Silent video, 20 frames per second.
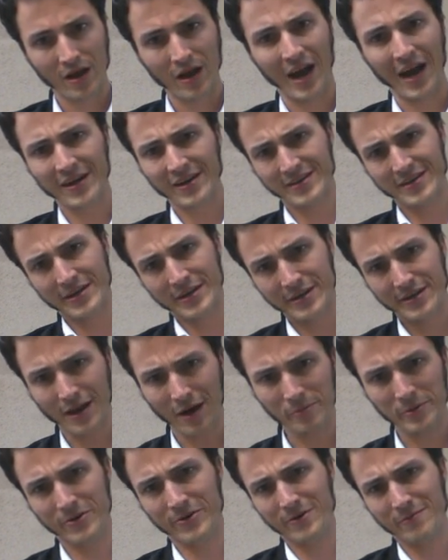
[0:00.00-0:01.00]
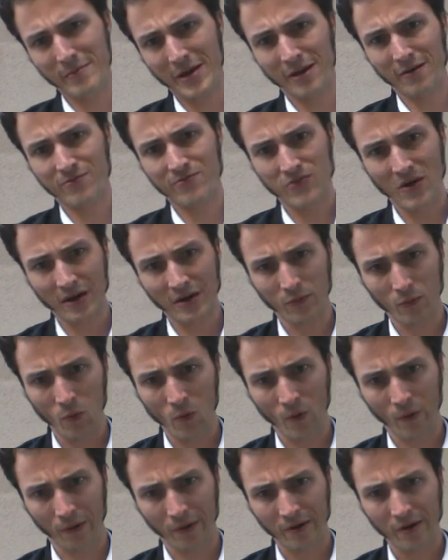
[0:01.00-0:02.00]
I didn't come here to make a fucking
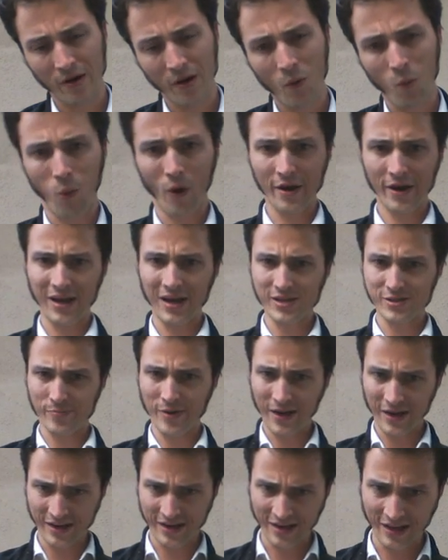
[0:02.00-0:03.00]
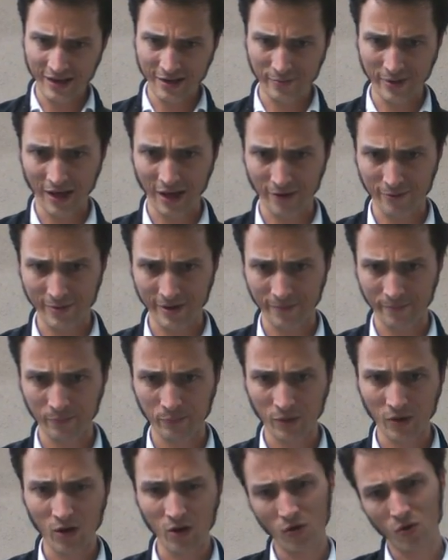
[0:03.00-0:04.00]
war. Why are you guys making an enemy out of me?
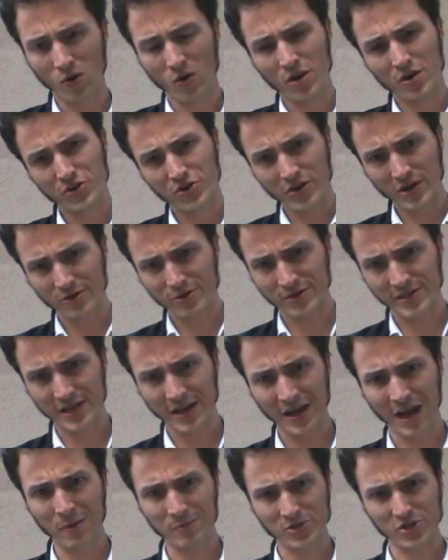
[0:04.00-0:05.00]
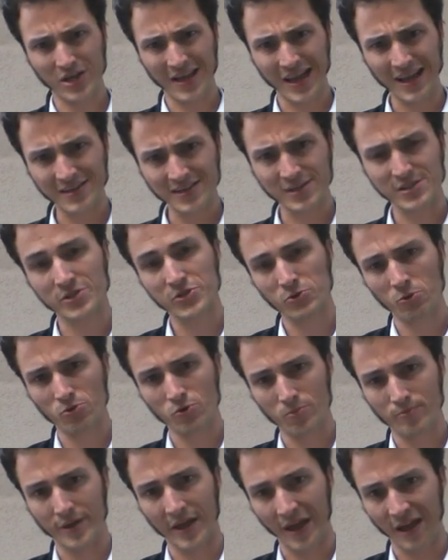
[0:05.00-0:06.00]
Do you understand how much
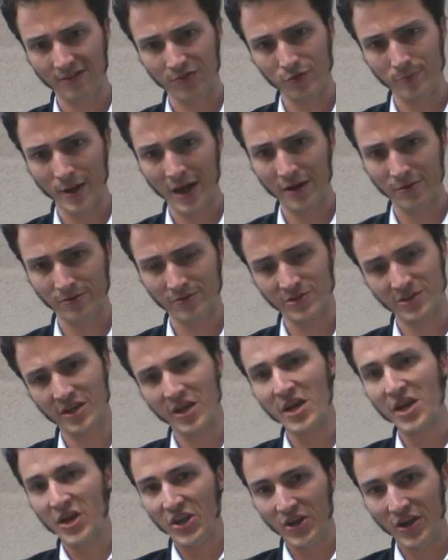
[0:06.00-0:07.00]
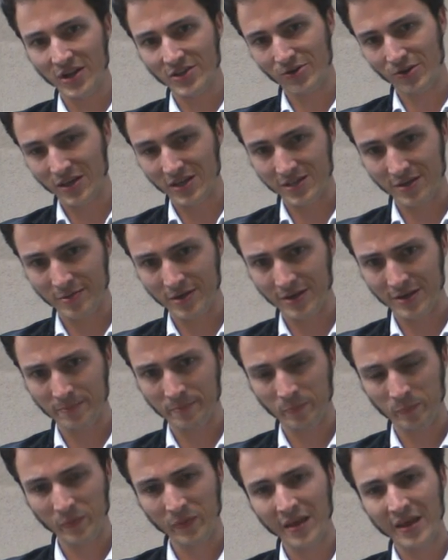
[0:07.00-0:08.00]
antisocial behavior patterns you guys are exhibiting?
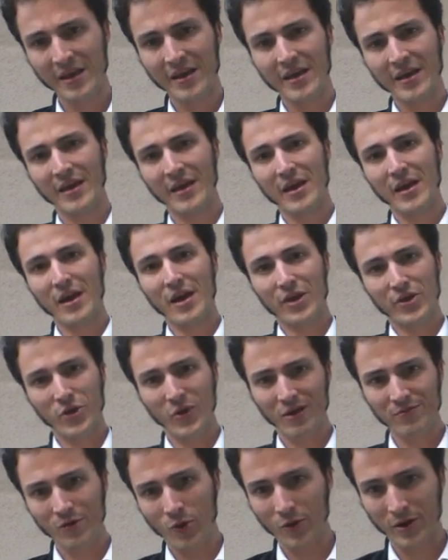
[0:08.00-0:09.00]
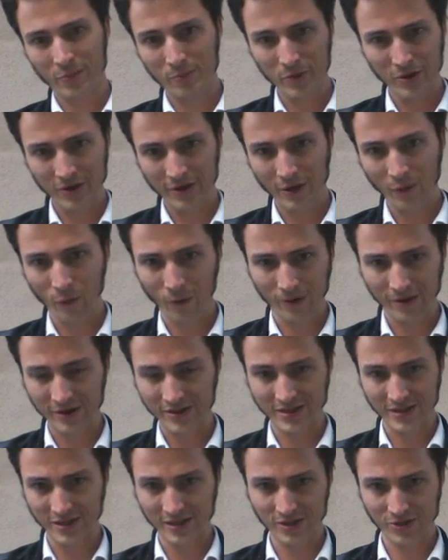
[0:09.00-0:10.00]
You have no community
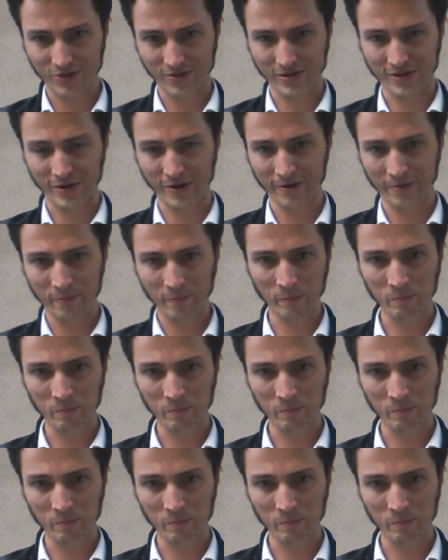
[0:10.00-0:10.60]
orientation there.